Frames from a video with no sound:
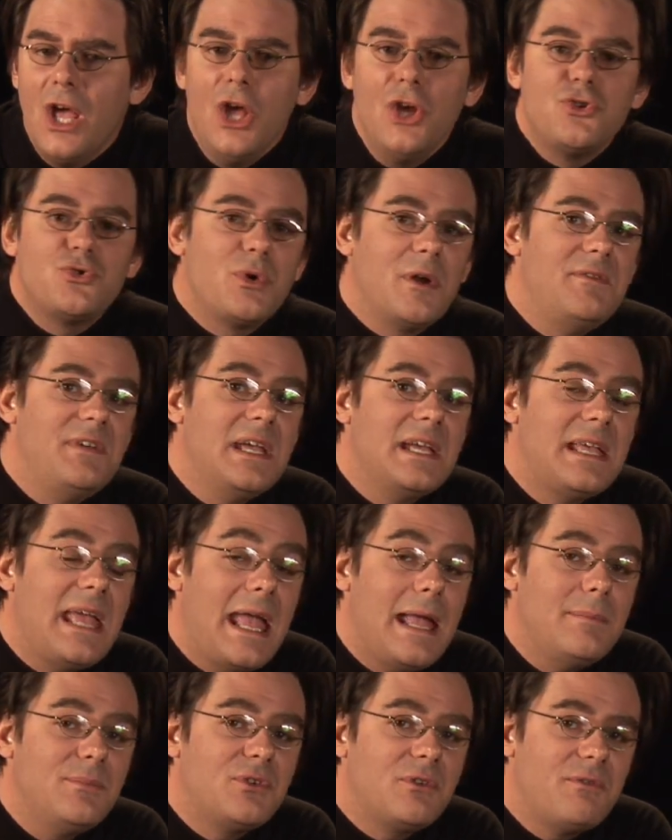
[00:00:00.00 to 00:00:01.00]
Trivia
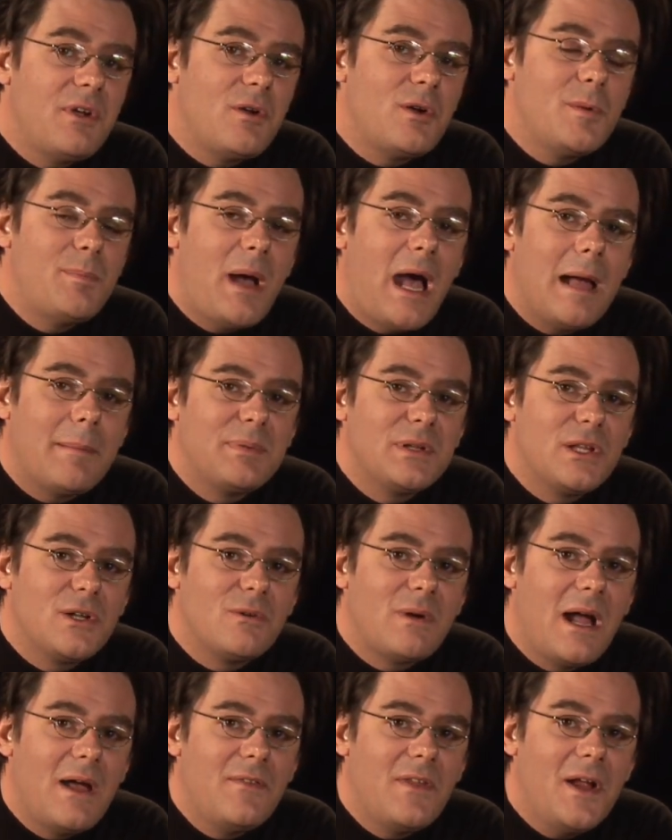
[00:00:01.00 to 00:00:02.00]
games are very
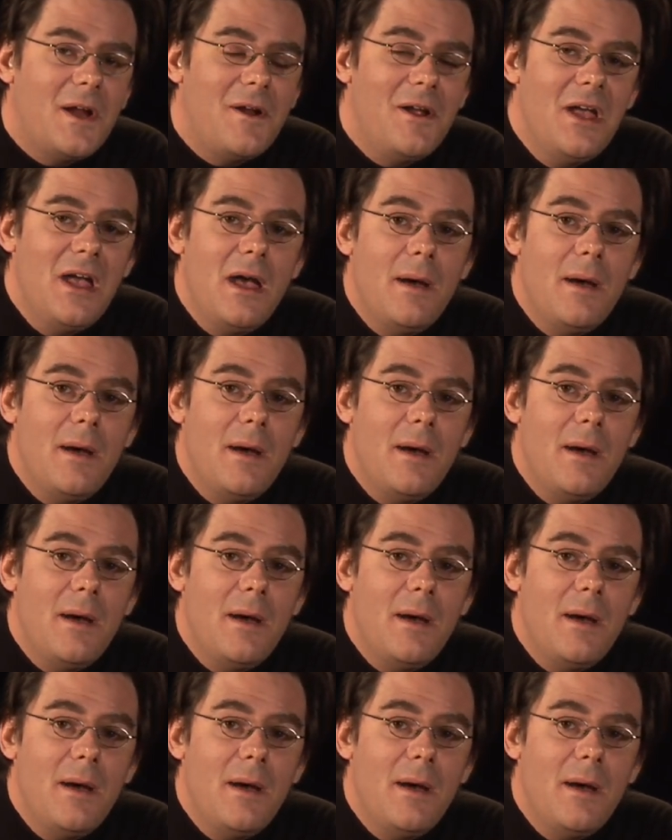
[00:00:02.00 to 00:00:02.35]
popular on there,